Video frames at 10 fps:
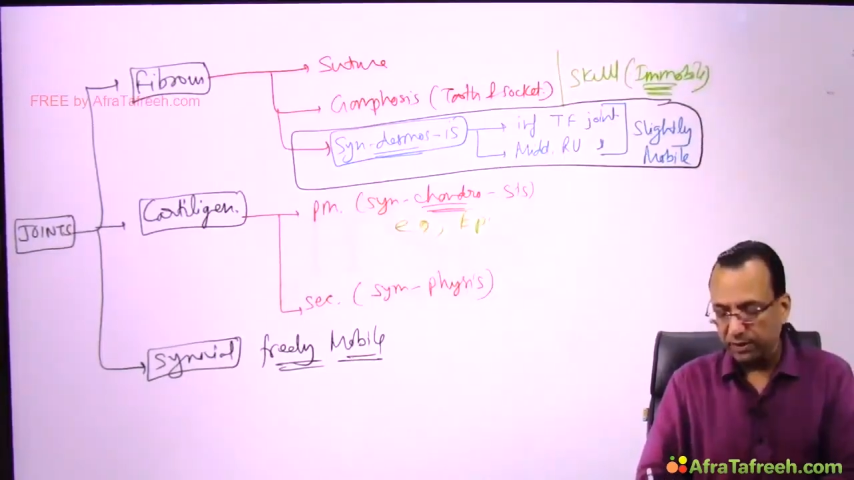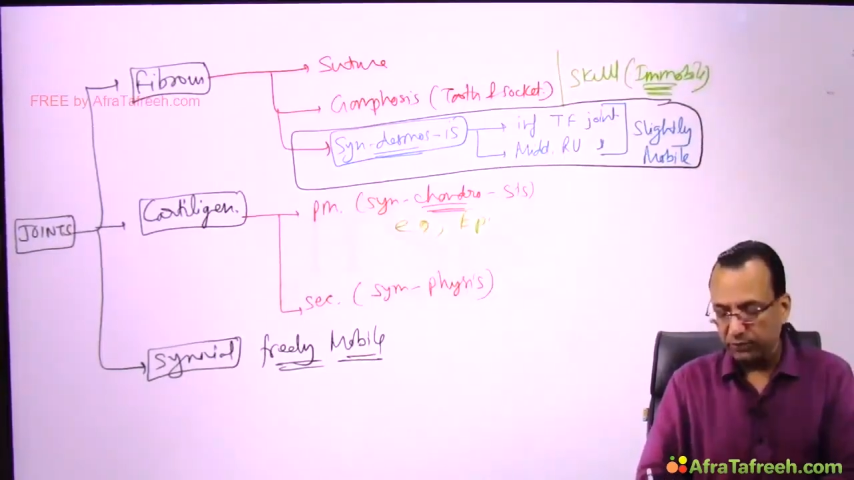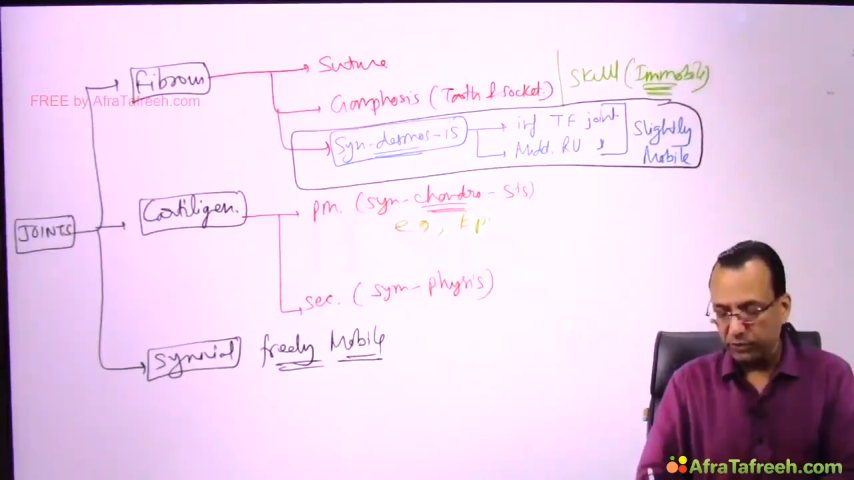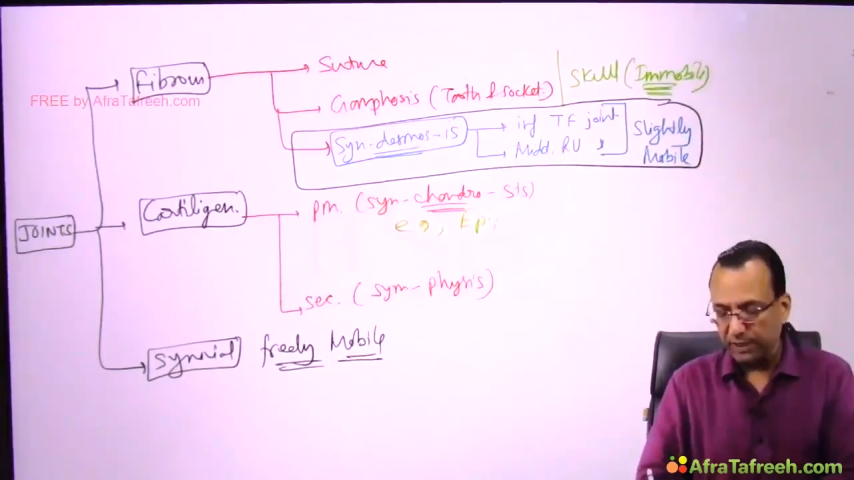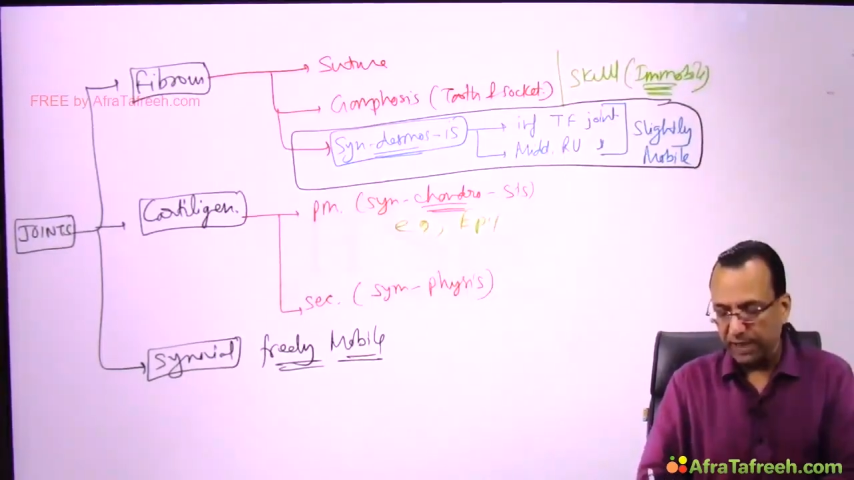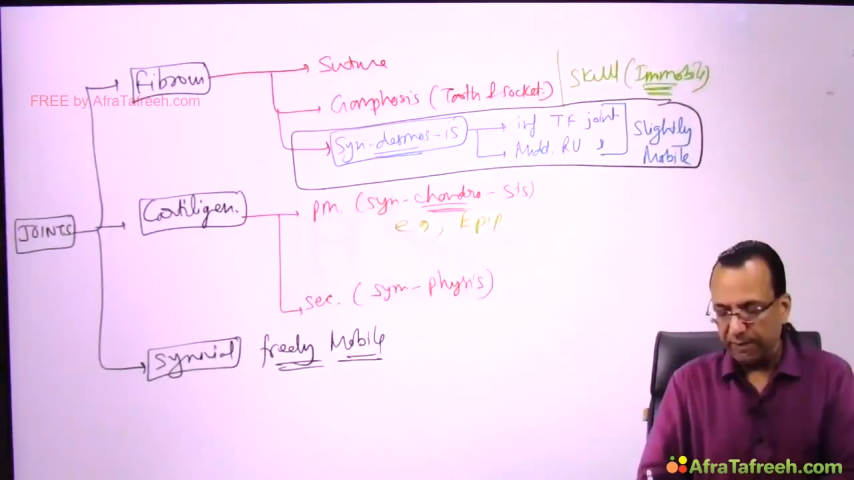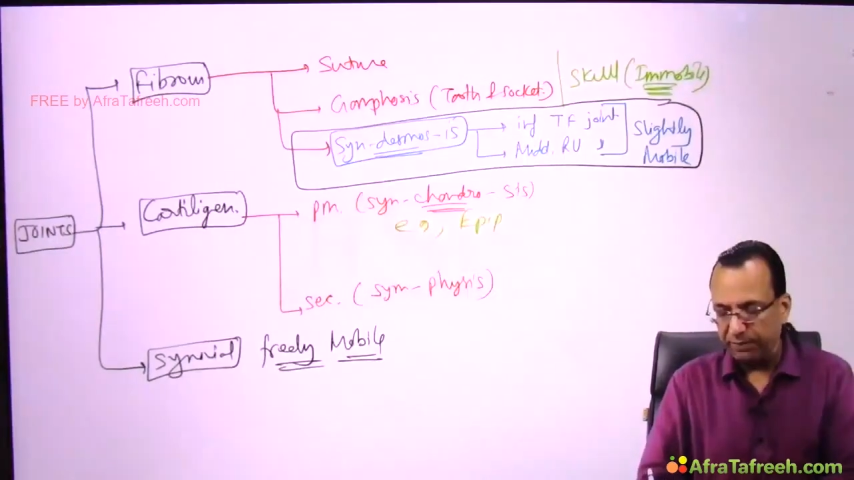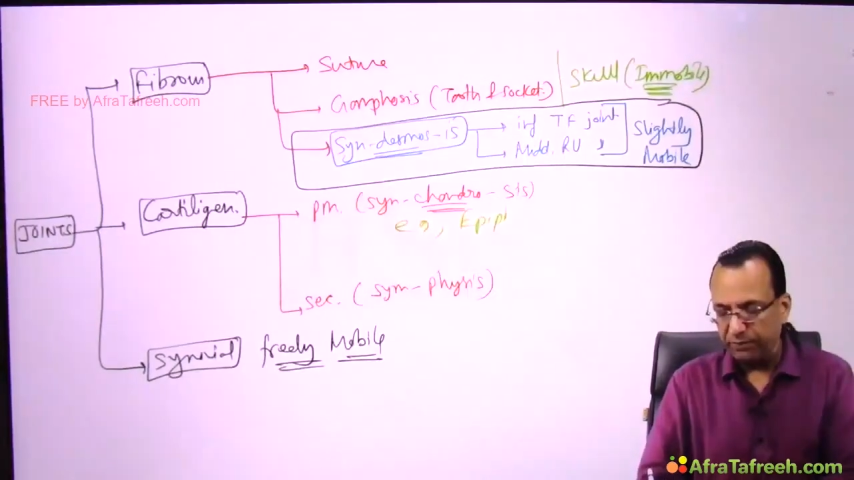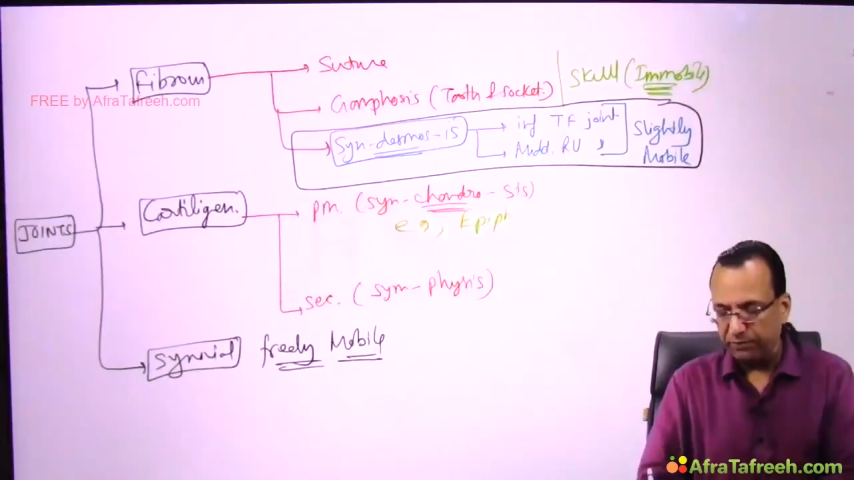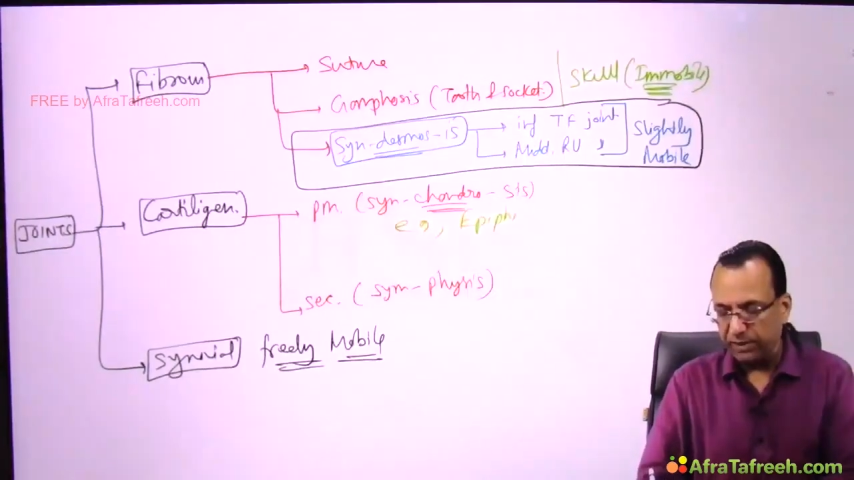If you say
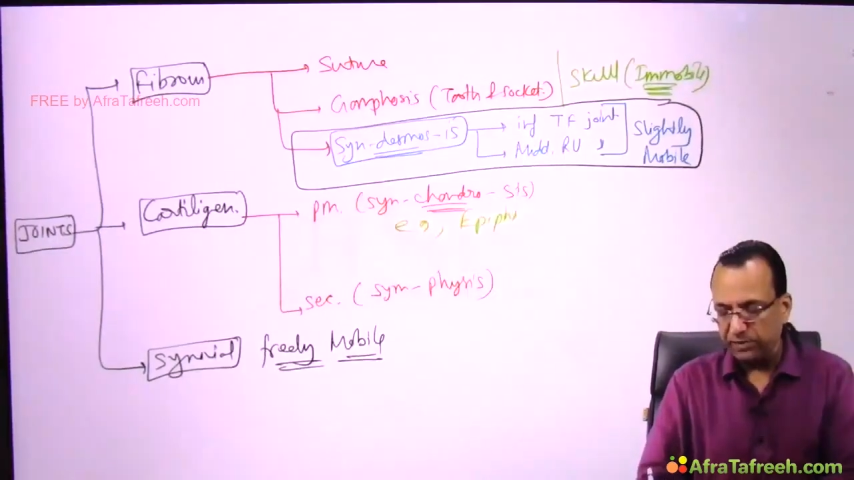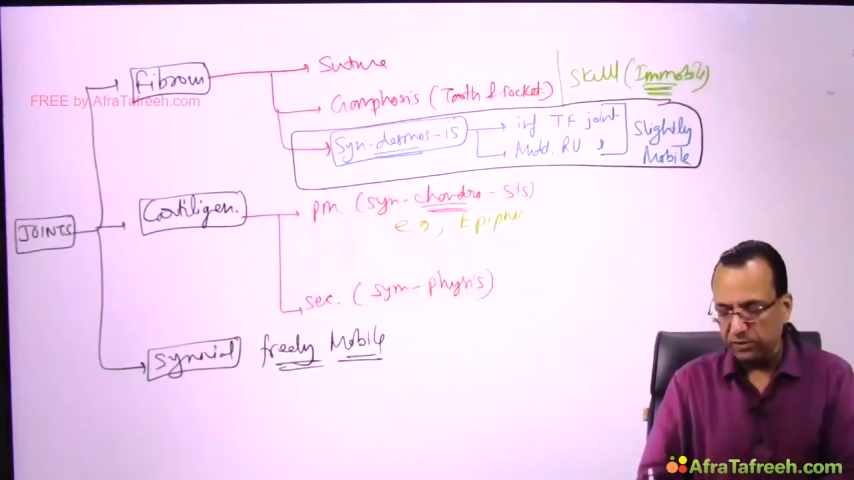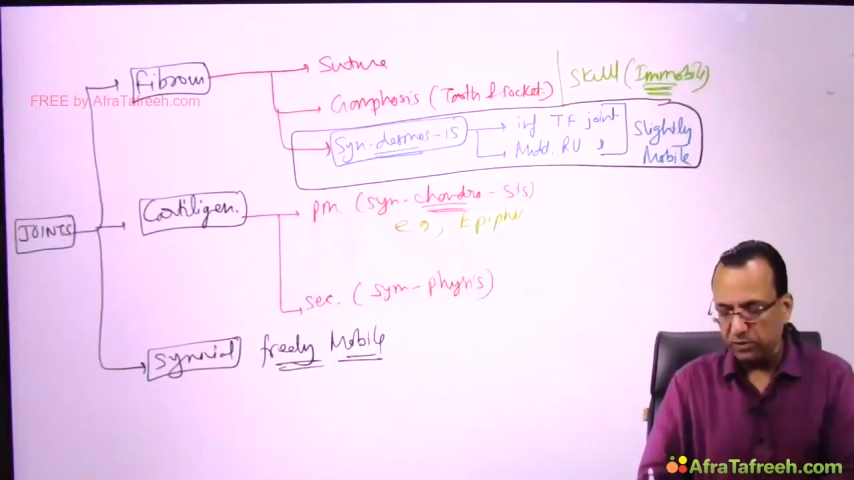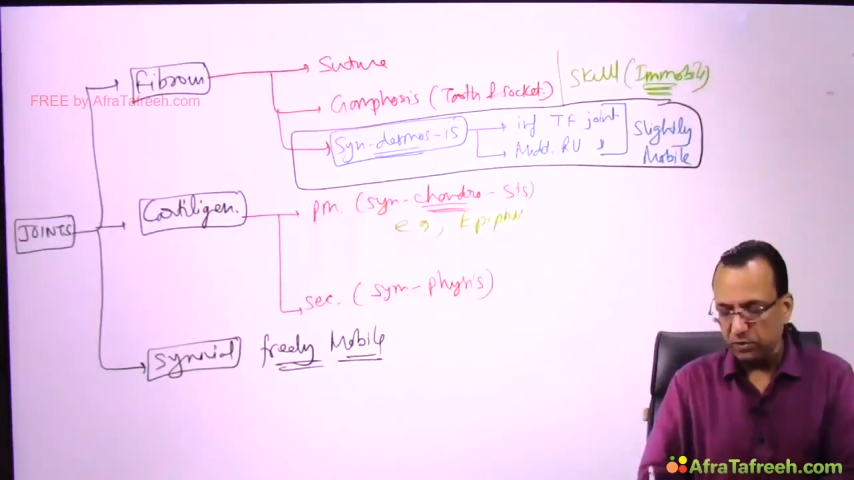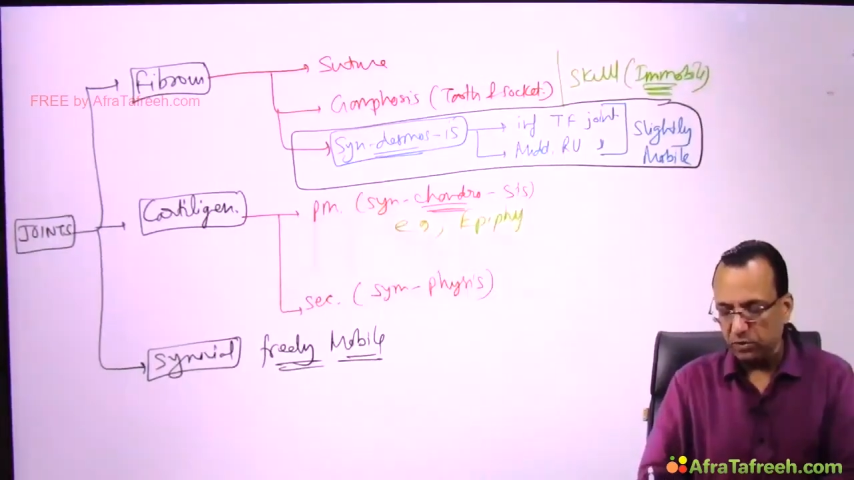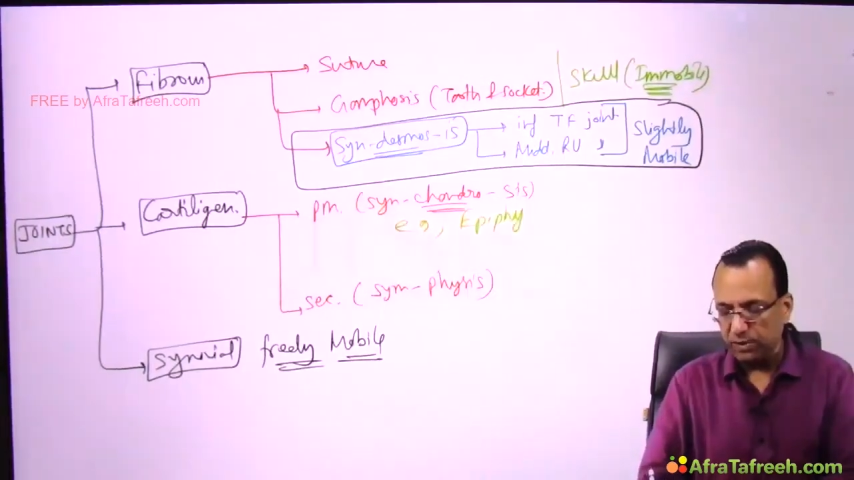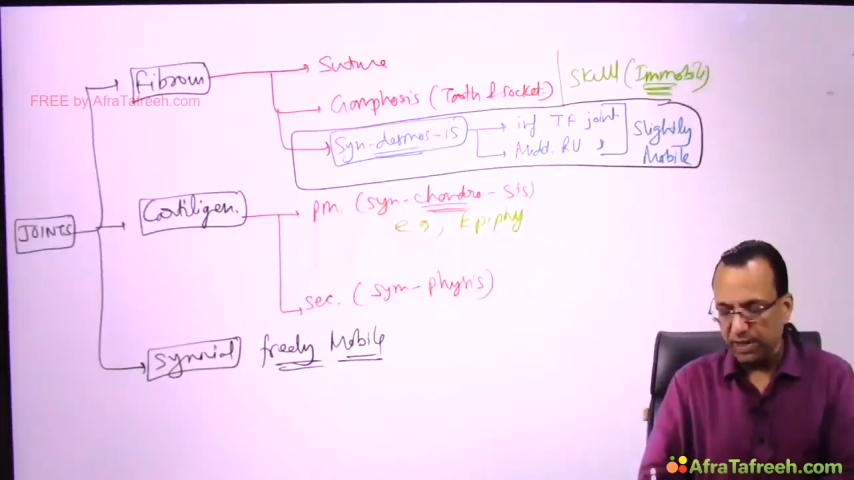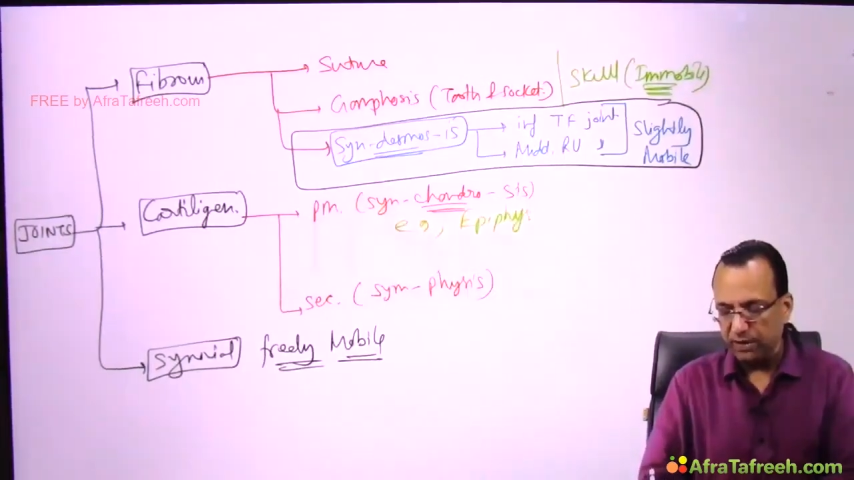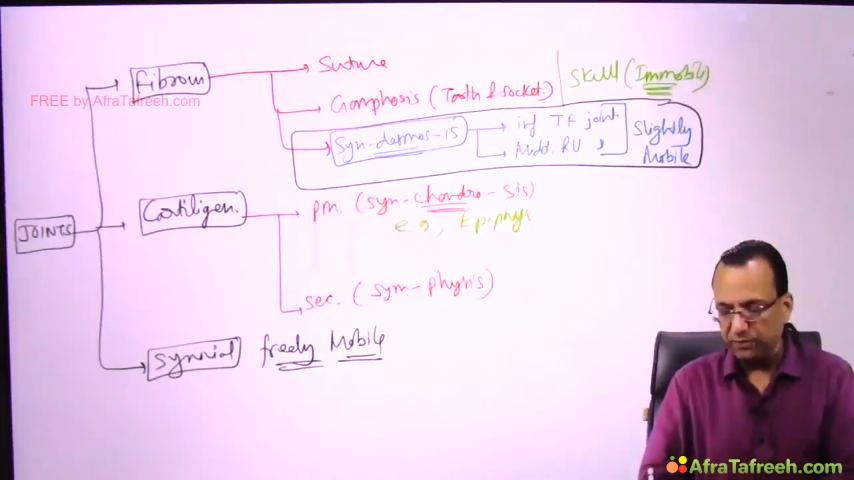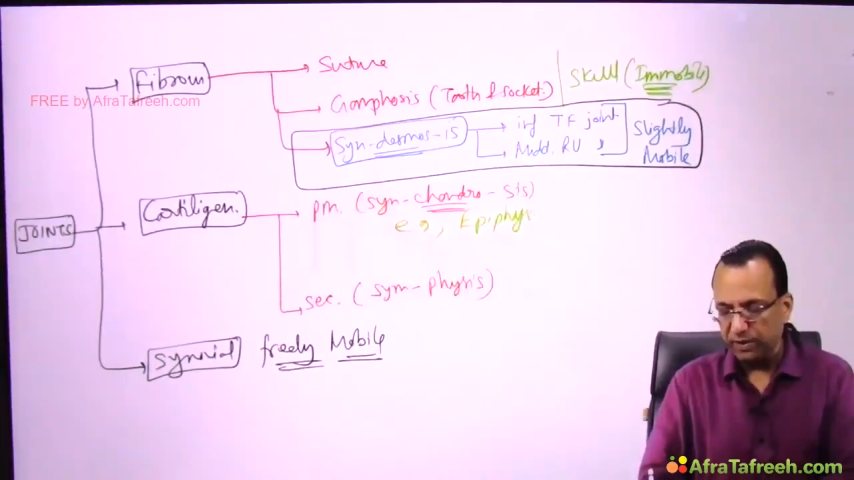
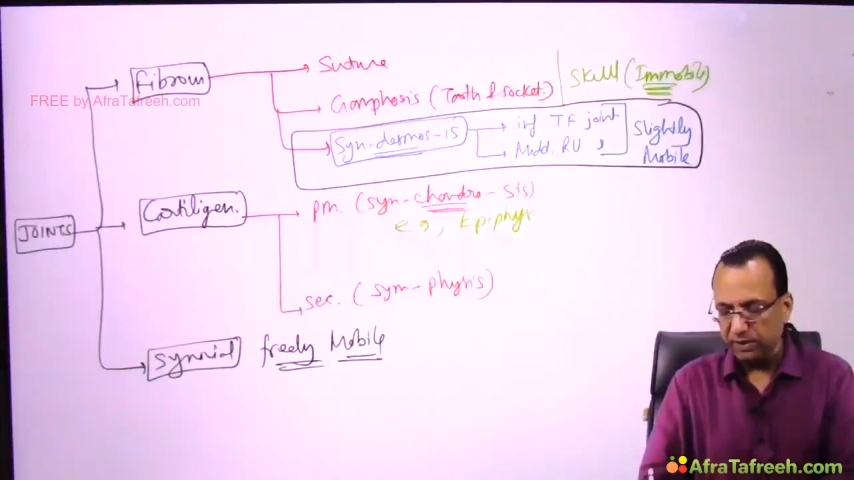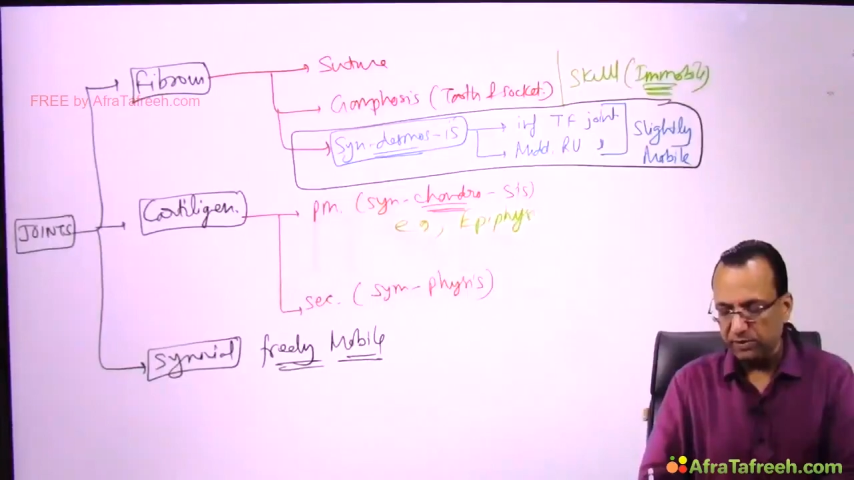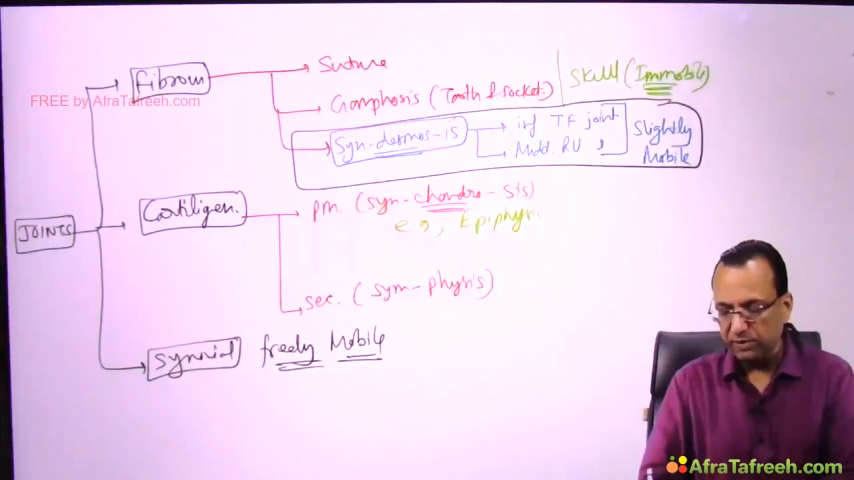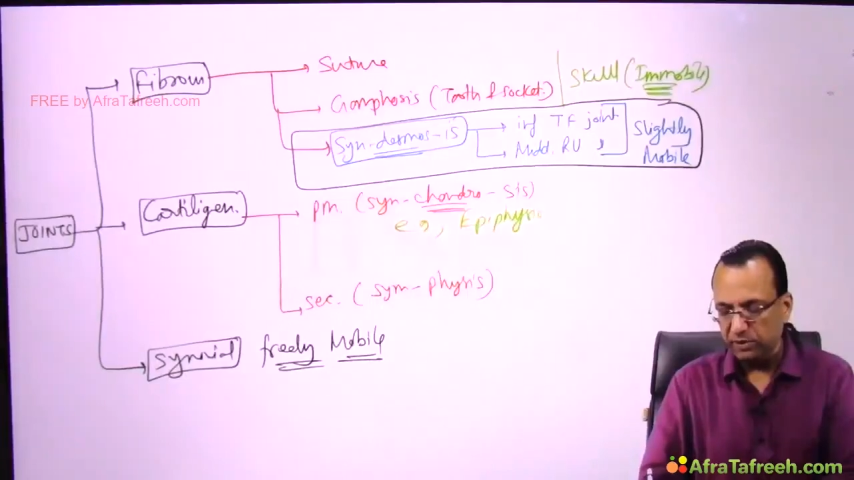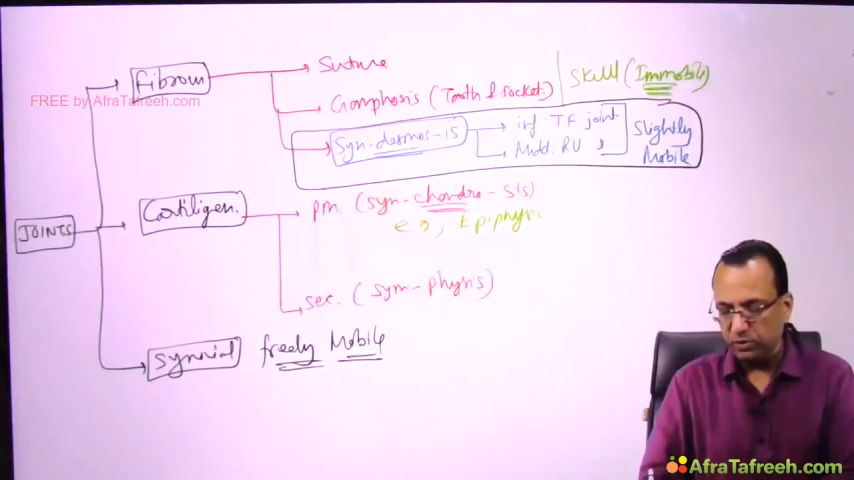epiphyseal-diaphyseal